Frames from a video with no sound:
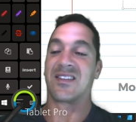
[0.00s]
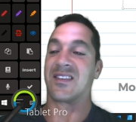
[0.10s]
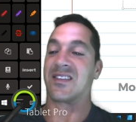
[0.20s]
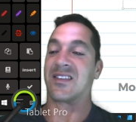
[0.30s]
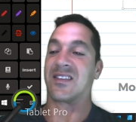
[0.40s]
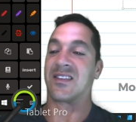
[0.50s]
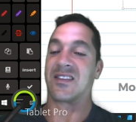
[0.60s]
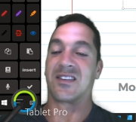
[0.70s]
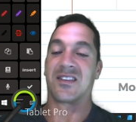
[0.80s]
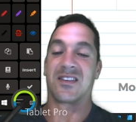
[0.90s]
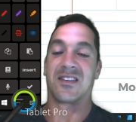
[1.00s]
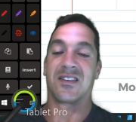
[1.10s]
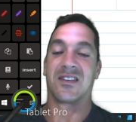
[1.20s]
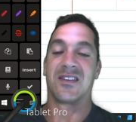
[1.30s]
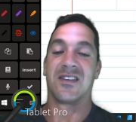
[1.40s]

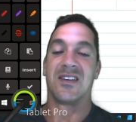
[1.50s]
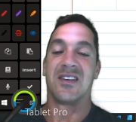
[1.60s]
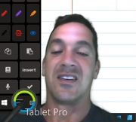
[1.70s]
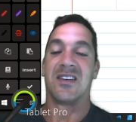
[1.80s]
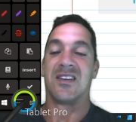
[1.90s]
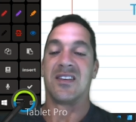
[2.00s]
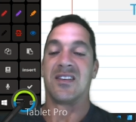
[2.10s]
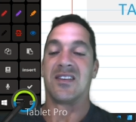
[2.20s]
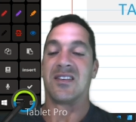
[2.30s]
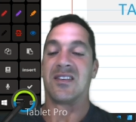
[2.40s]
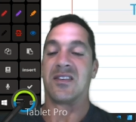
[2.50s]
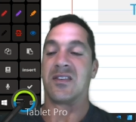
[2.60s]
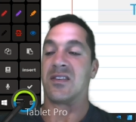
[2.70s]
Nobody speaks.